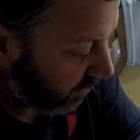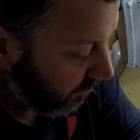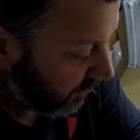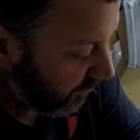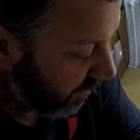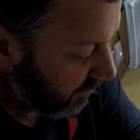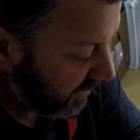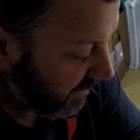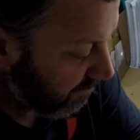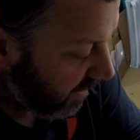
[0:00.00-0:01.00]
You'll notice
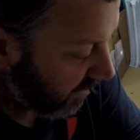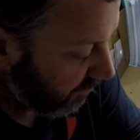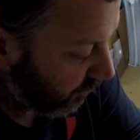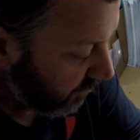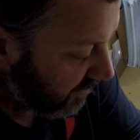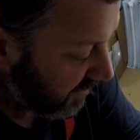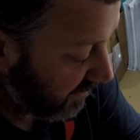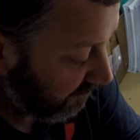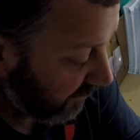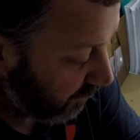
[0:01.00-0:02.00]
at the bottom where it says
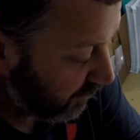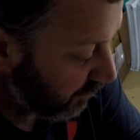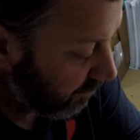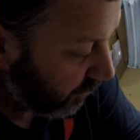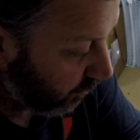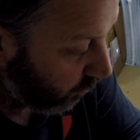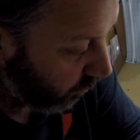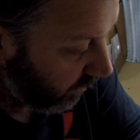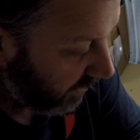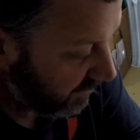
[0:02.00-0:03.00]
filter,
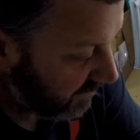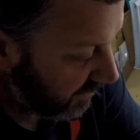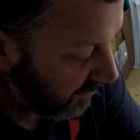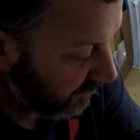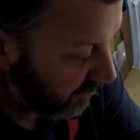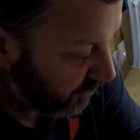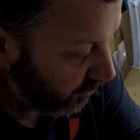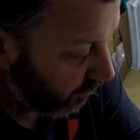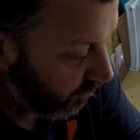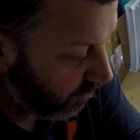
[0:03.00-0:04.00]
or like I said, you can
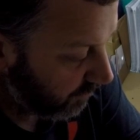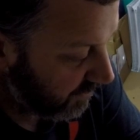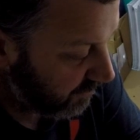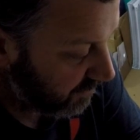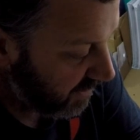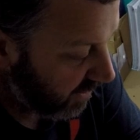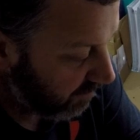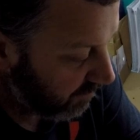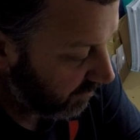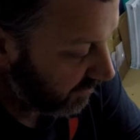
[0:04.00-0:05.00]
scroll all the way to the
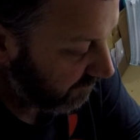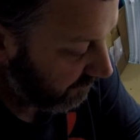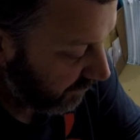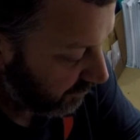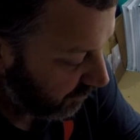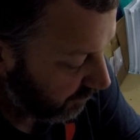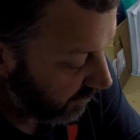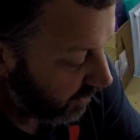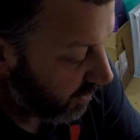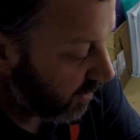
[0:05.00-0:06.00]
top, click filter.
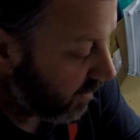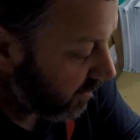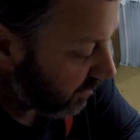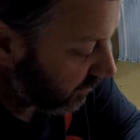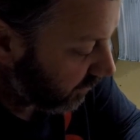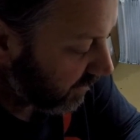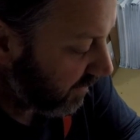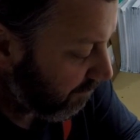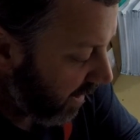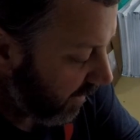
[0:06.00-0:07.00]
Look at the
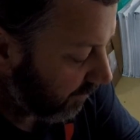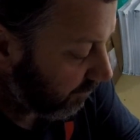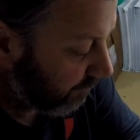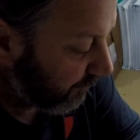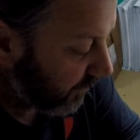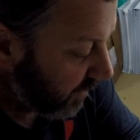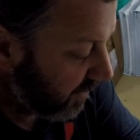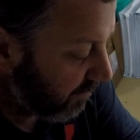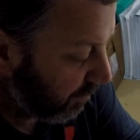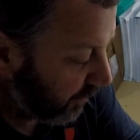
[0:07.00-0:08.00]
bottom in
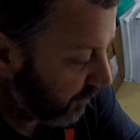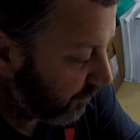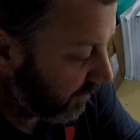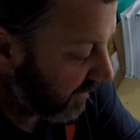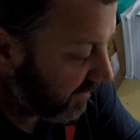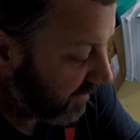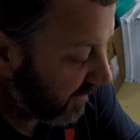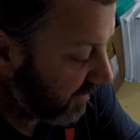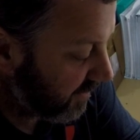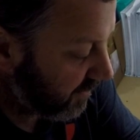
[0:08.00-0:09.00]
the blue. It
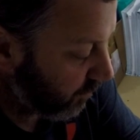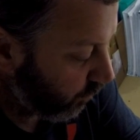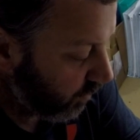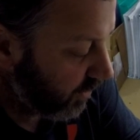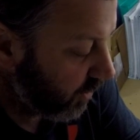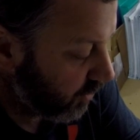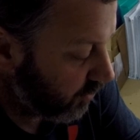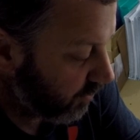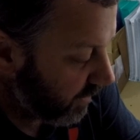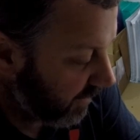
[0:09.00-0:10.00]
says
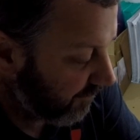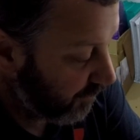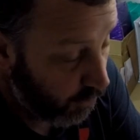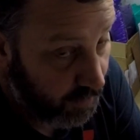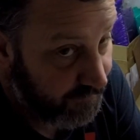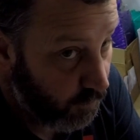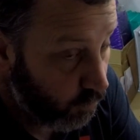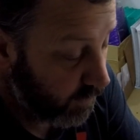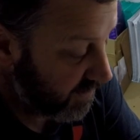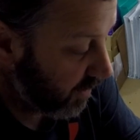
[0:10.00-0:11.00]
134
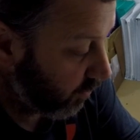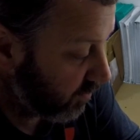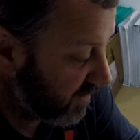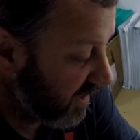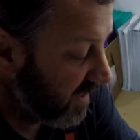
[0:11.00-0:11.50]
results.